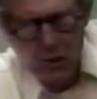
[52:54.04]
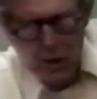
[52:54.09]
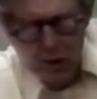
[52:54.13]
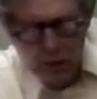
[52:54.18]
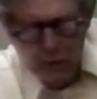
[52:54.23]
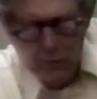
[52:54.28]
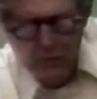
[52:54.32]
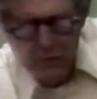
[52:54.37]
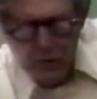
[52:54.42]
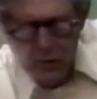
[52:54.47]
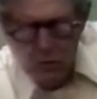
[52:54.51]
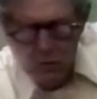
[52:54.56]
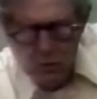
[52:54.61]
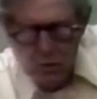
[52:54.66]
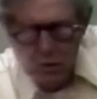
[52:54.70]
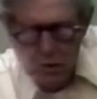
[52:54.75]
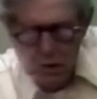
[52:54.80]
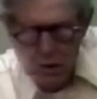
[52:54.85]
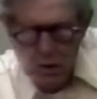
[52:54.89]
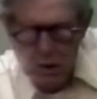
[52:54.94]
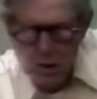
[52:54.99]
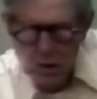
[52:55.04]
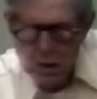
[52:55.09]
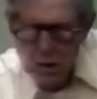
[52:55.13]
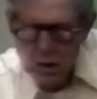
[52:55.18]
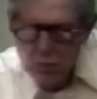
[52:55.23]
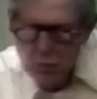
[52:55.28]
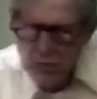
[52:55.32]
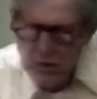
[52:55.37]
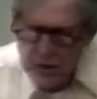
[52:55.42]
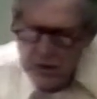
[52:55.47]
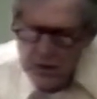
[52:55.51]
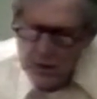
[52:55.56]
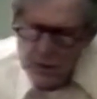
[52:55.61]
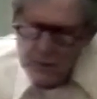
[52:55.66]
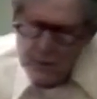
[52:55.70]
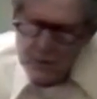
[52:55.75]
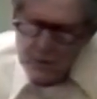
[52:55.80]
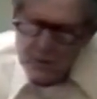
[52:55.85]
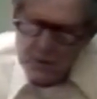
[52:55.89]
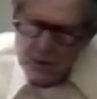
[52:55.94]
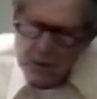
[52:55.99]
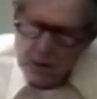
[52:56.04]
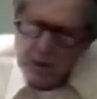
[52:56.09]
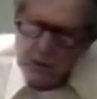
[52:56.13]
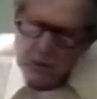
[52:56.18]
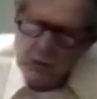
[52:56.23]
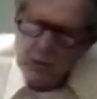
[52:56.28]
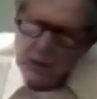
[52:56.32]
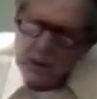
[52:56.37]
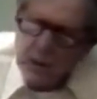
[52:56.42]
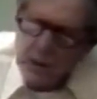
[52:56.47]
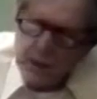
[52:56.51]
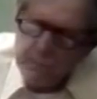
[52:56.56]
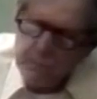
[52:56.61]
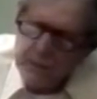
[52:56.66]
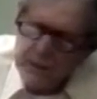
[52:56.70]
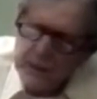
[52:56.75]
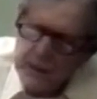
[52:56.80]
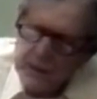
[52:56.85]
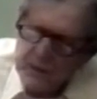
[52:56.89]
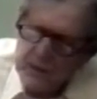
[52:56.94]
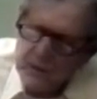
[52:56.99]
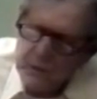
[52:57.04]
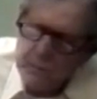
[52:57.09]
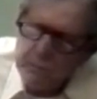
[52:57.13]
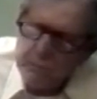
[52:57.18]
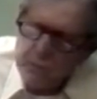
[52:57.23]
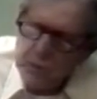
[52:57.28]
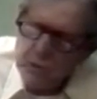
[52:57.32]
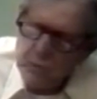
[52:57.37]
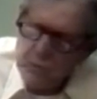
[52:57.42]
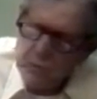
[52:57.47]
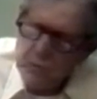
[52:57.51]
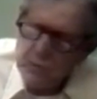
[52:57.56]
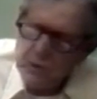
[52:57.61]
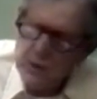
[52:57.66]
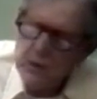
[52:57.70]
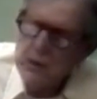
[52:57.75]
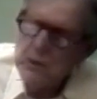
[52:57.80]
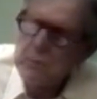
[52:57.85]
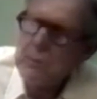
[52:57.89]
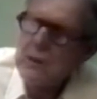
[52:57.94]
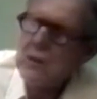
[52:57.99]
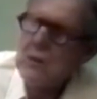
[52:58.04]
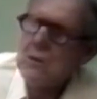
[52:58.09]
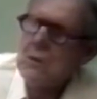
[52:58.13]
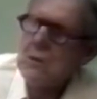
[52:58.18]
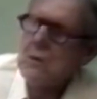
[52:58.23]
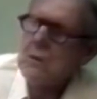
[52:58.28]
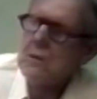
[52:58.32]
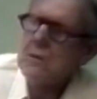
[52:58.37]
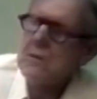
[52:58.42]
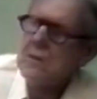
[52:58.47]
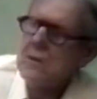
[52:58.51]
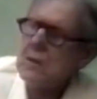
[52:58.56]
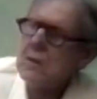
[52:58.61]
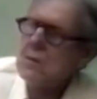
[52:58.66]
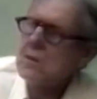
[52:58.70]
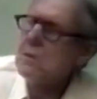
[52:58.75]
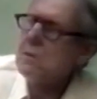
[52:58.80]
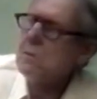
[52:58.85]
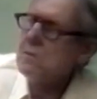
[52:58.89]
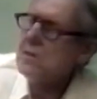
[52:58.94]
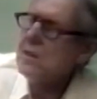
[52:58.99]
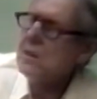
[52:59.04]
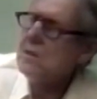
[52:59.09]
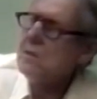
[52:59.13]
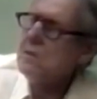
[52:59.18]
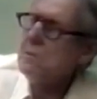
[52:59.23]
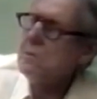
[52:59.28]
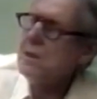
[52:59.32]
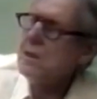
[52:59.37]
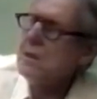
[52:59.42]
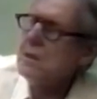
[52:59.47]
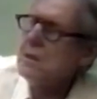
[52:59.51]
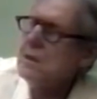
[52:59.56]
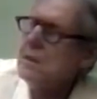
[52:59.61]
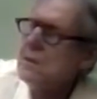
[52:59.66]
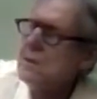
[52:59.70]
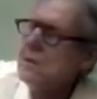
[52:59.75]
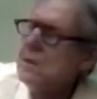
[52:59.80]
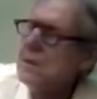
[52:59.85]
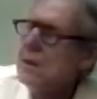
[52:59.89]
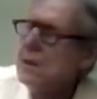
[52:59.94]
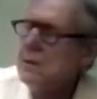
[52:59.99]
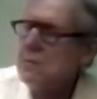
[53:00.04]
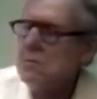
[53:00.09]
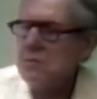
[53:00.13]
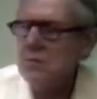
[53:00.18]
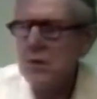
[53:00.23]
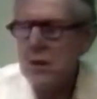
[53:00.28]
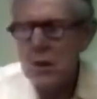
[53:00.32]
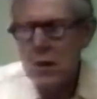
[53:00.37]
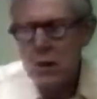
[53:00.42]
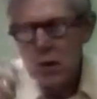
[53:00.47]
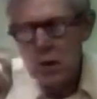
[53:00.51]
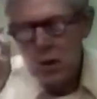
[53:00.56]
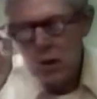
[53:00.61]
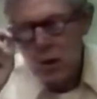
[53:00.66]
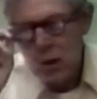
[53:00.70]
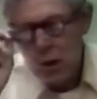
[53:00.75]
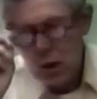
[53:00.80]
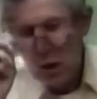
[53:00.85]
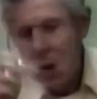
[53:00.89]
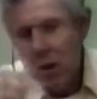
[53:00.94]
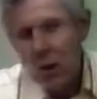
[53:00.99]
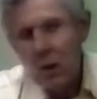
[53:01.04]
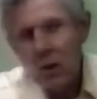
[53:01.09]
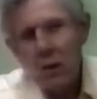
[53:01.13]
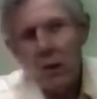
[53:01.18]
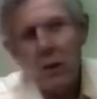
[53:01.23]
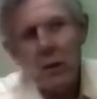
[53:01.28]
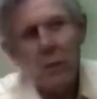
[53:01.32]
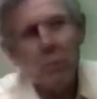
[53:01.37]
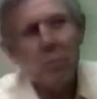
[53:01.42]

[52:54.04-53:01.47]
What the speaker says: their functioning within this larger complex of mutually dependent Earth systems. That's why I say the